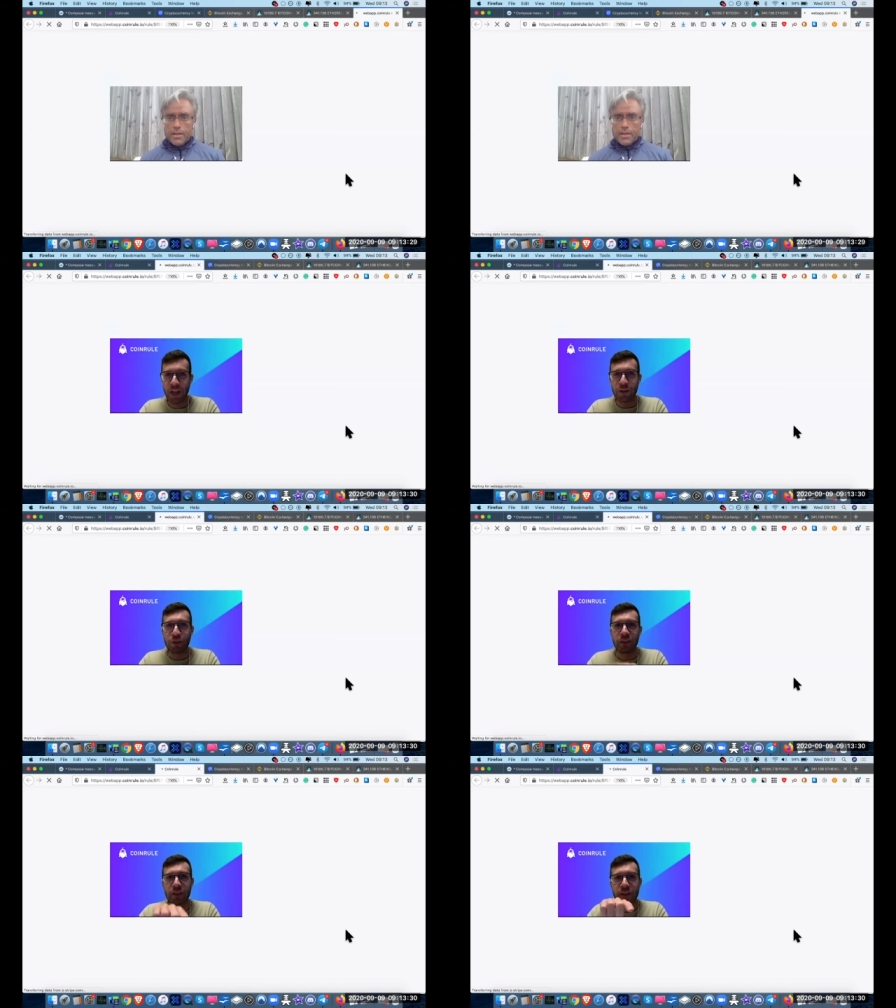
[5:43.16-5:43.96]
you see,
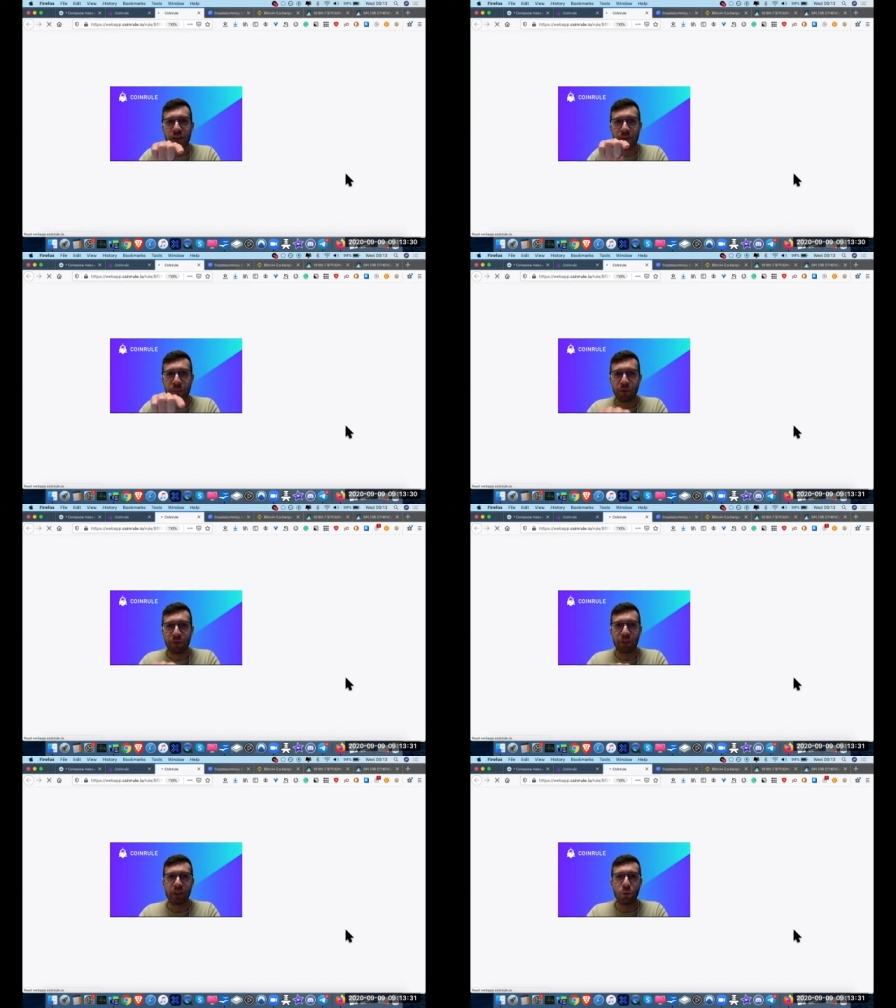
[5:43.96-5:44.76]
this is
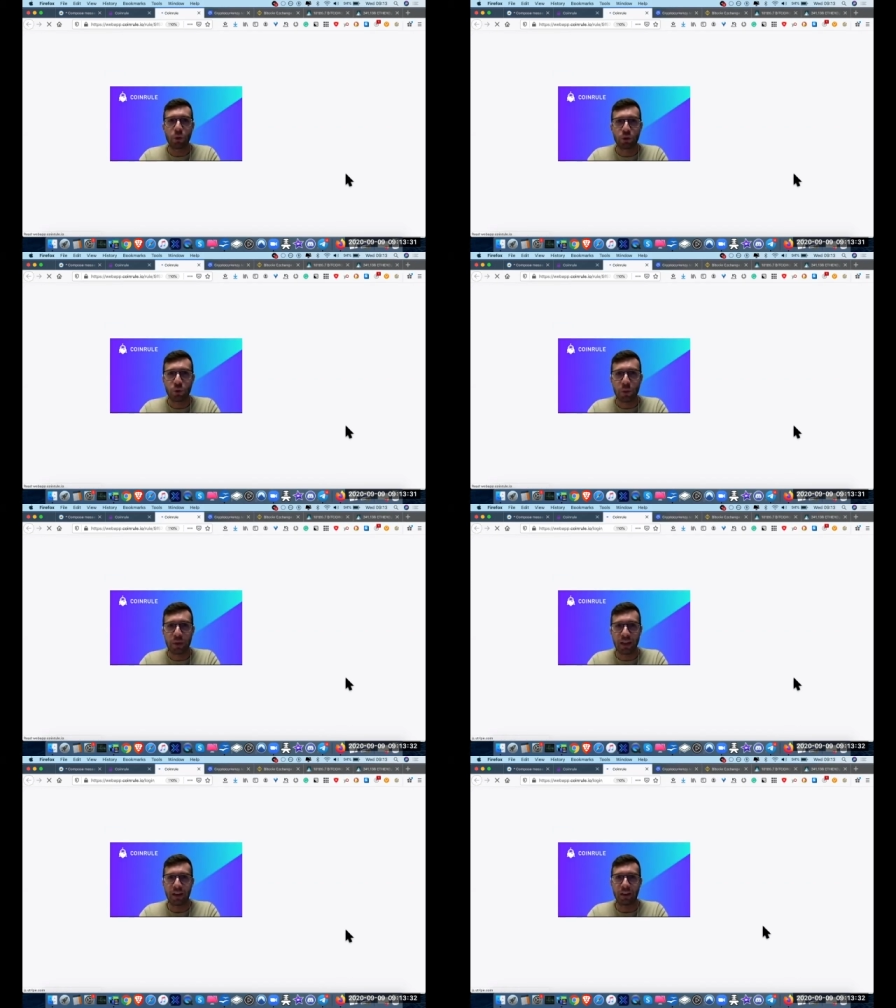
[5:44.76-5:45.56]
perfectly what we
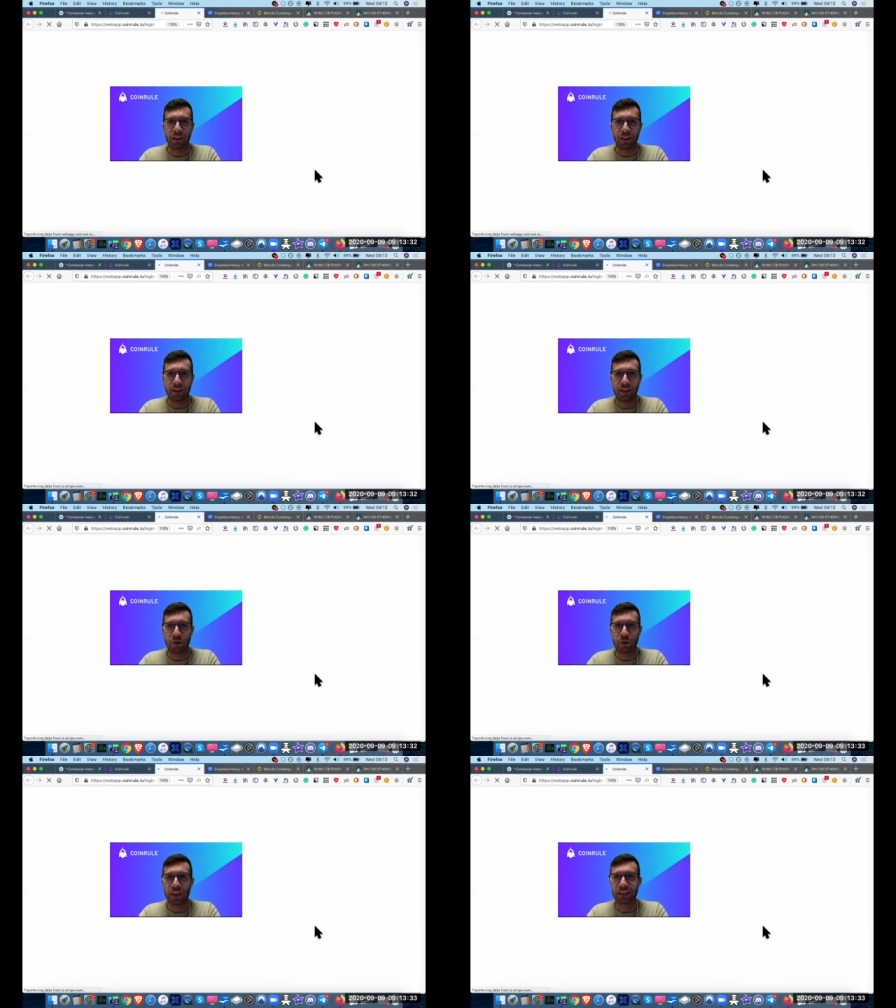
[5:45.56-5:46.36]
mean uh, that uh, you
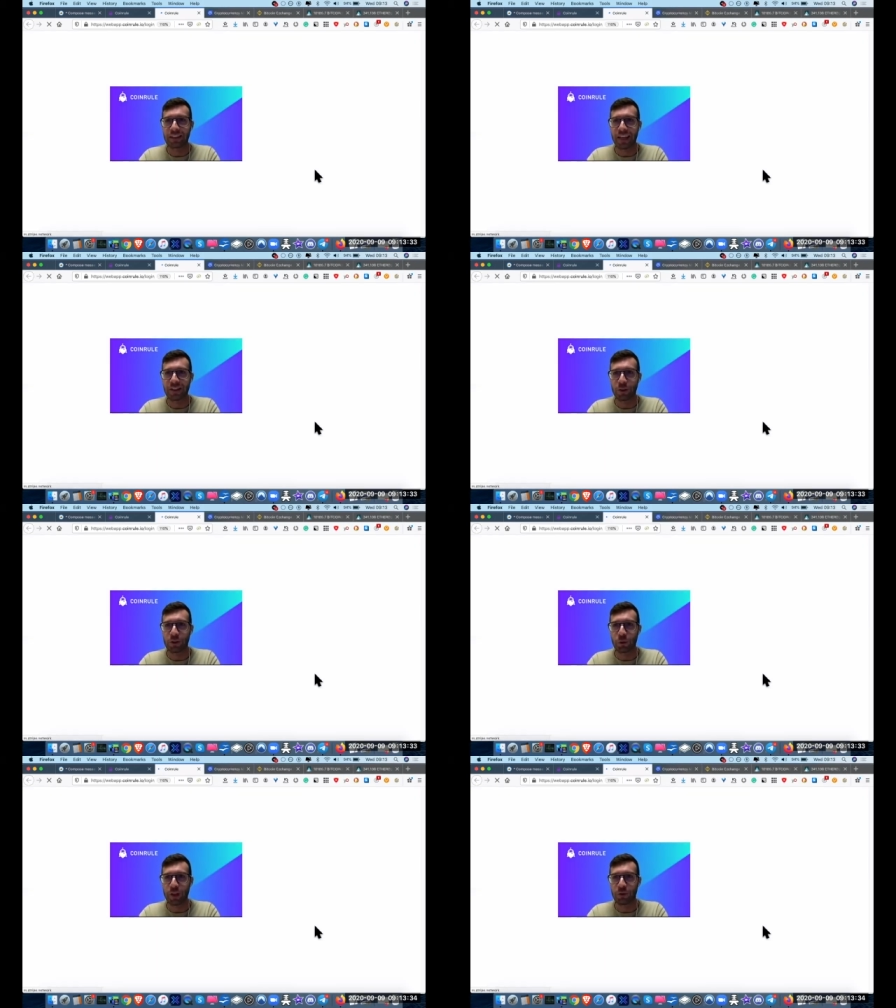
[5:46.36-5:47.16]
can trade also
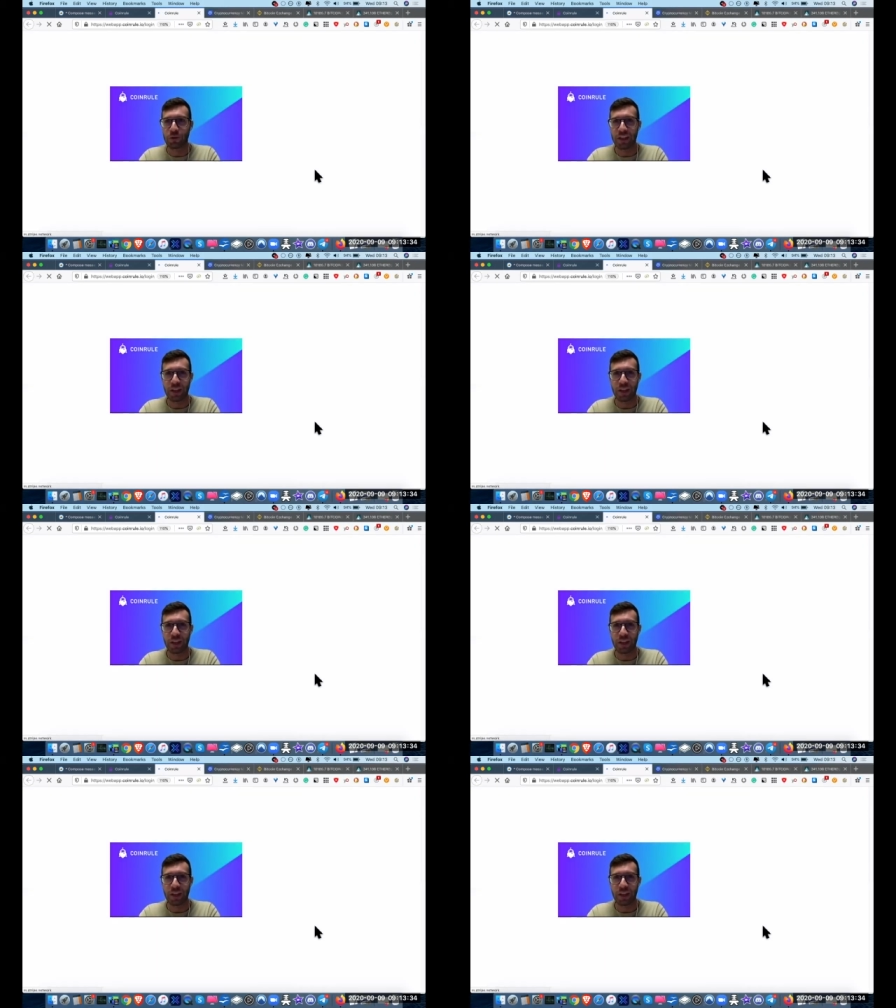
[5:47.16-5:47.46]
when you sleep.